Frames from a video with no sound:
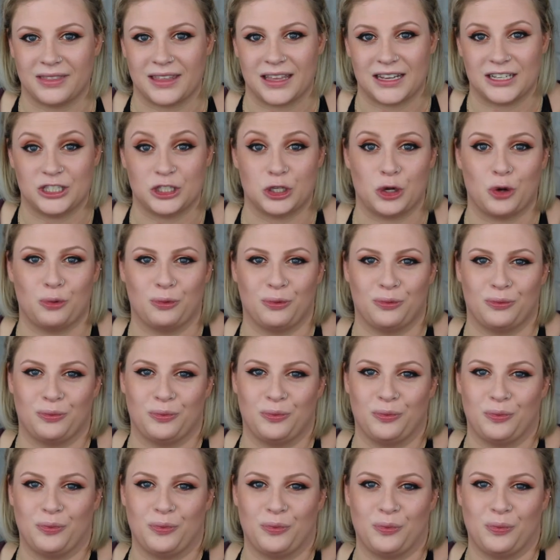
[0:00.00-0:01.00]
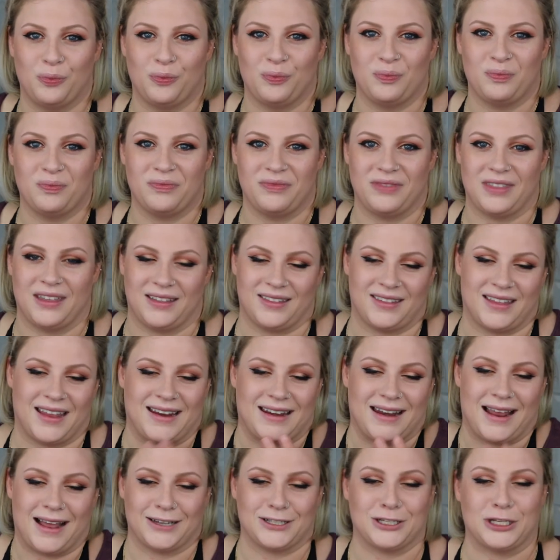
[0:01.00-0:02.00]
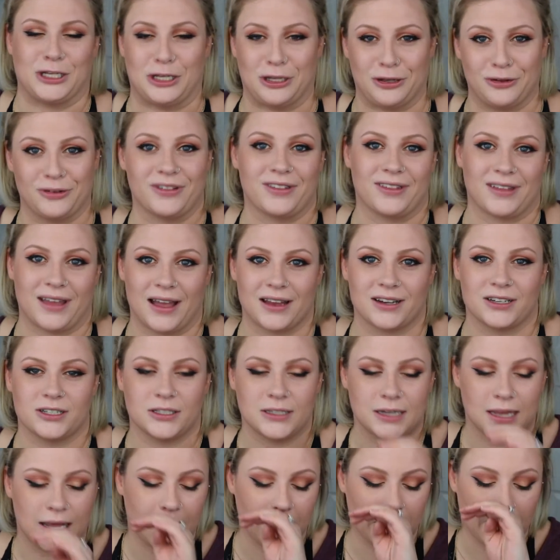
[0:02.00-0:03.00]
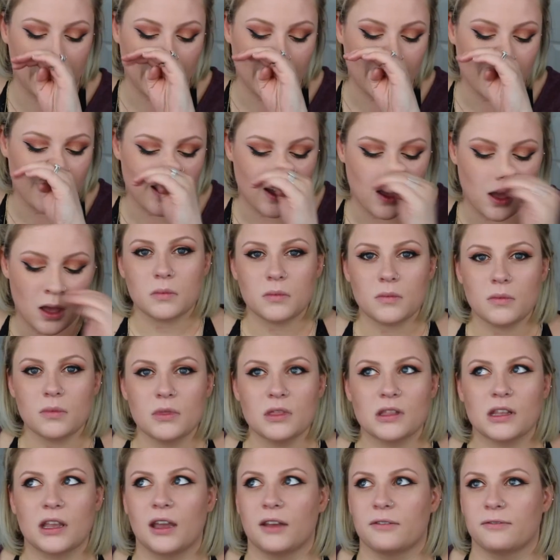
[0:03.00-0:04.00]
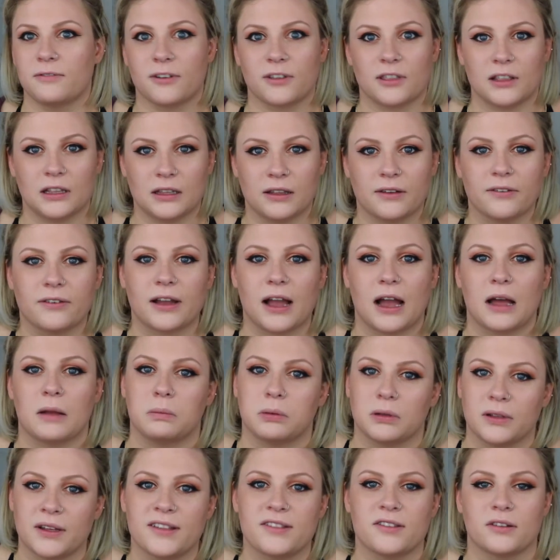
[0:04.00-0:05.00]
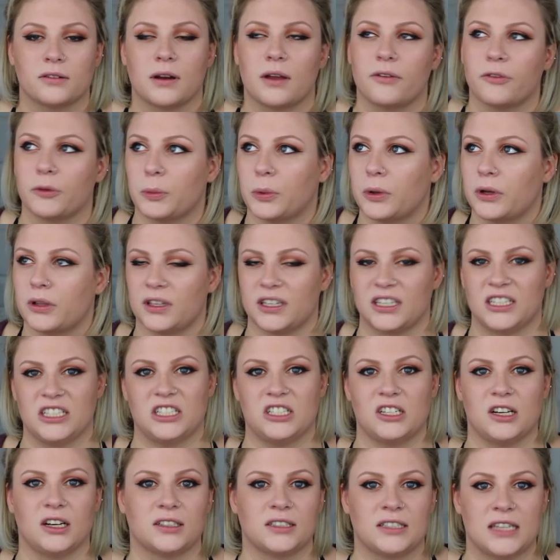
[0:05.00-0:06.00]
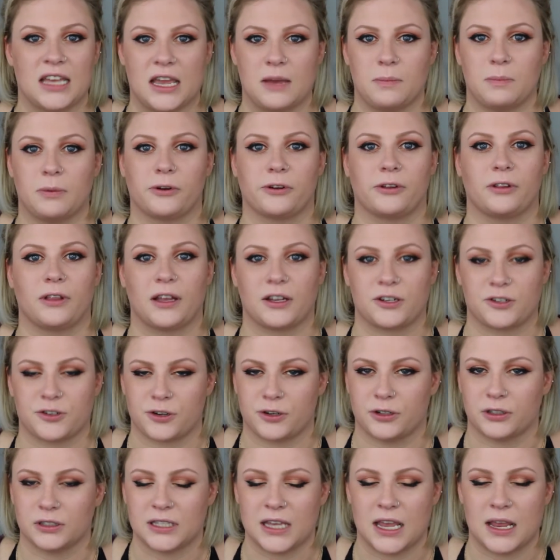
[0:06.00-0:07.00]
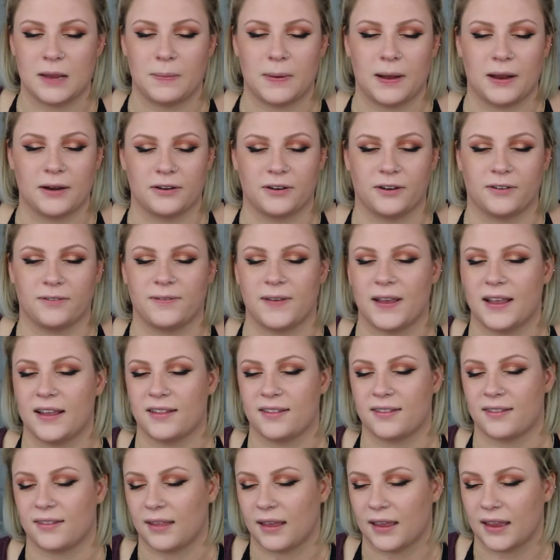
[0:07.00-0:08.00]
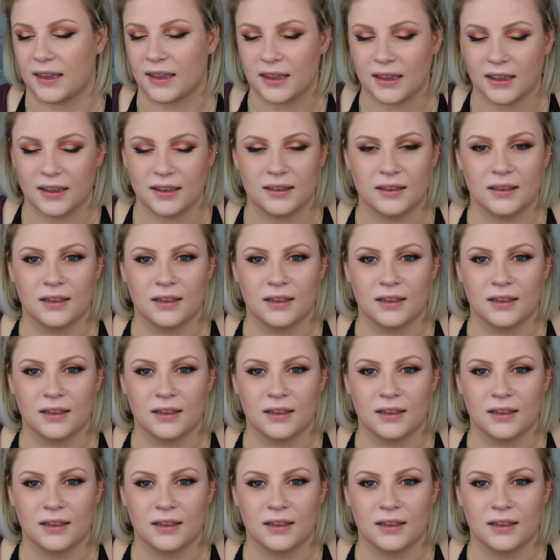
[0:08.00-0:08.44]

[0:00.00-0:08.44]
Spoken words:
they say not to use Scotch tape. And for the love of God, please don't ever put like duct tape or electrical tape on your face. Like,